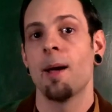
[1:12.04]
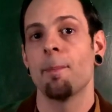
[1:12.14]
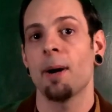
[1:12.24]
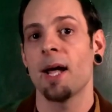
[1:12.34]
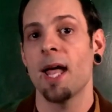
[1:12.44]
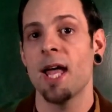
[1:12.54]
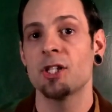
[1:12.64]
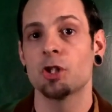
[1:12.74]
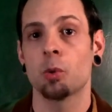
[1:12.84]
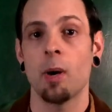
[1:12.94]
By
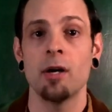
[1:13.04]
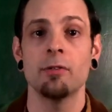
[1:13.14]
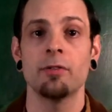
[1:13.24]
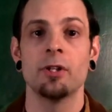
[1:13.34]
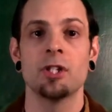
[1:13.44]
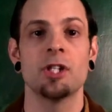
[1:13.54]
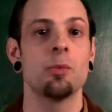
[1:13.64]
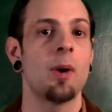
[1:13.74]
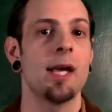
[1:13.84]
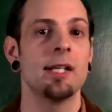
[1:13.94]
age 12, she
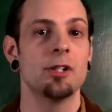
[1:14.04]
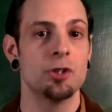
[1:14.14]
weighed